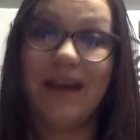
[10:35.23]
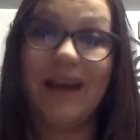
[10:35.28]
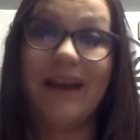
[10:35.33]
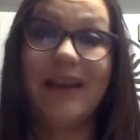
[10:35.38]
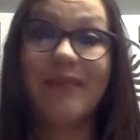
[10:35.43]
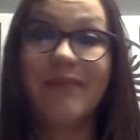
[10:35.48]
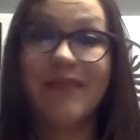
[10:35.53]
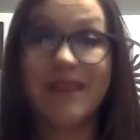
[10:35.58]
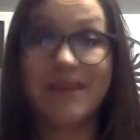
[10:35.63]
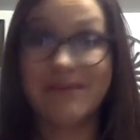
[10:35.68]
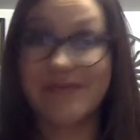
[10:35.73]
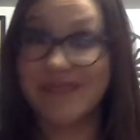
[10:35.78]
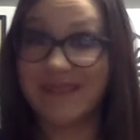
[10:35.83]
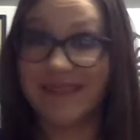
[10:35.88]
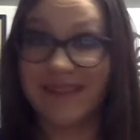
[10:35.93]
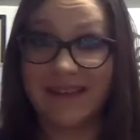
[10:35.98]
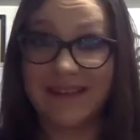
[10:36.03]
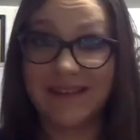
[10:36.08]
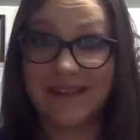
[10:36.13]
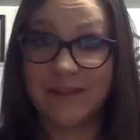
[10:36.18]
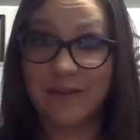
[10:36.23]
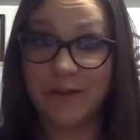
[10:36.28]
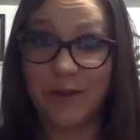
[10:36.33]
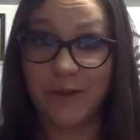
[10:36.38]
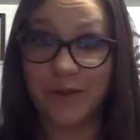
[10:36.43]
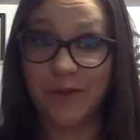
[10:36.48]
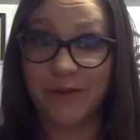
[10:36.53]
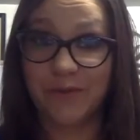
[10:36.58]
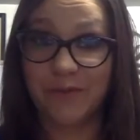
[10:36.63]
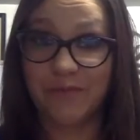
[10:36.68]
I make mistakes
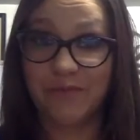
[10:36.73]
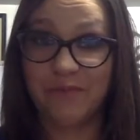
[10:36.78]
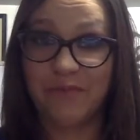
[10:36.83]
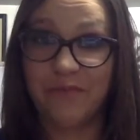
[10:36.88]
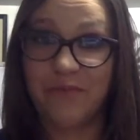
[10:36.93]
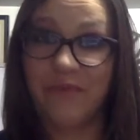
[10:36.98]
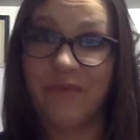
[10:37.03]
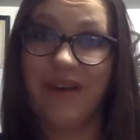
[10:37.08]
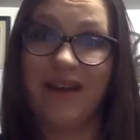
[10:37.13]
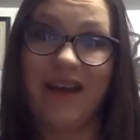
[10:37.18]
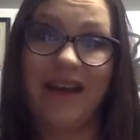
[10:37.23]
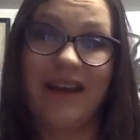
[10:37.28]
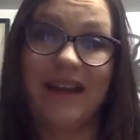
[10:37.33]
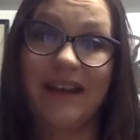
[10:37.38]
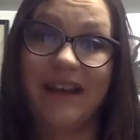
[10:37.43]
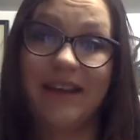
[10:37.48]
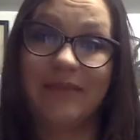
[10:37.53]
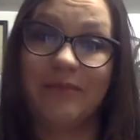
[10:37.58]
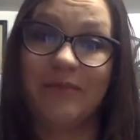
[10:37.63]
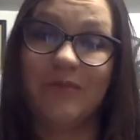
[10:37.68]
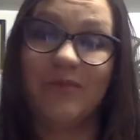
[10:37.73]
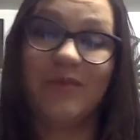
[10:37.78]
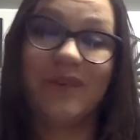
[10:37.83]
too. I